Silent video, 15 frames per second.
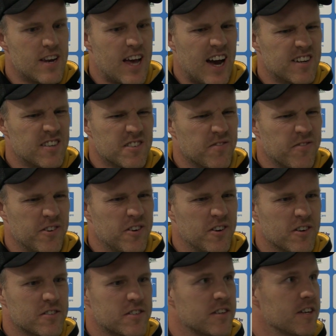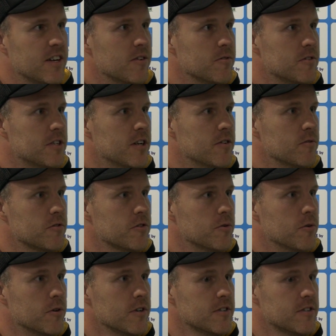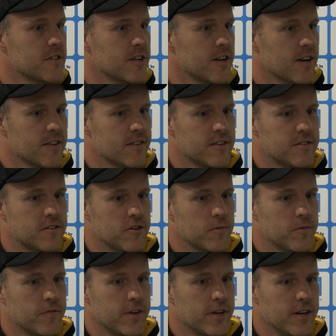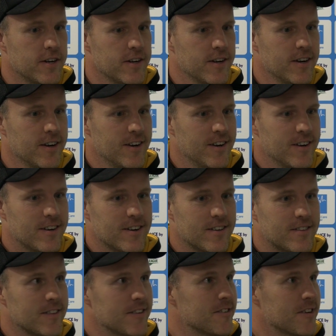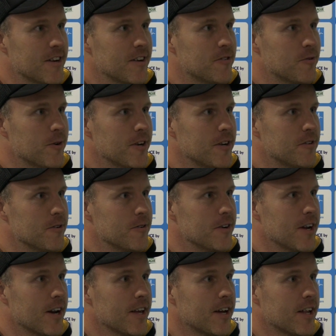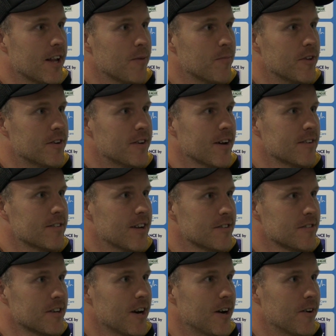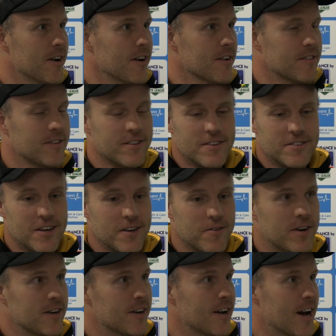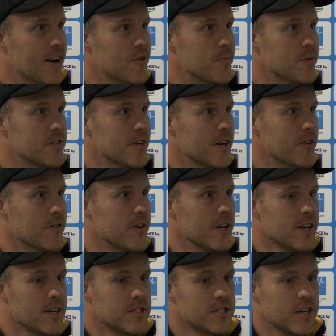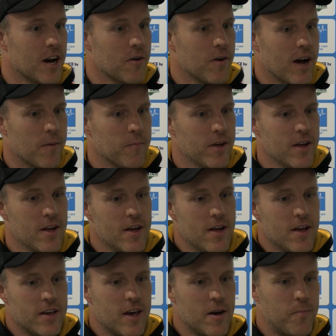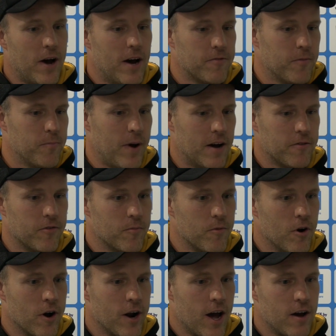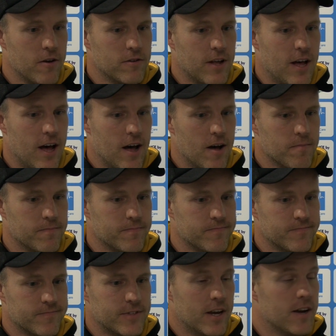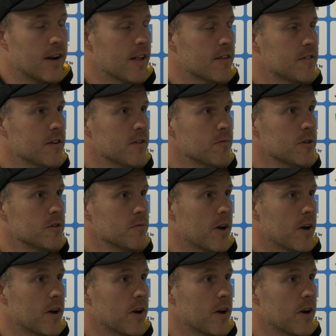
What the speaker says: Nah, just a few knocks and niggles, general soreness. This time of year, I don't think there's any 22 in any club that doesn't go out. I don't think there's anyone at 100% really. So apart from Rhino, that's it.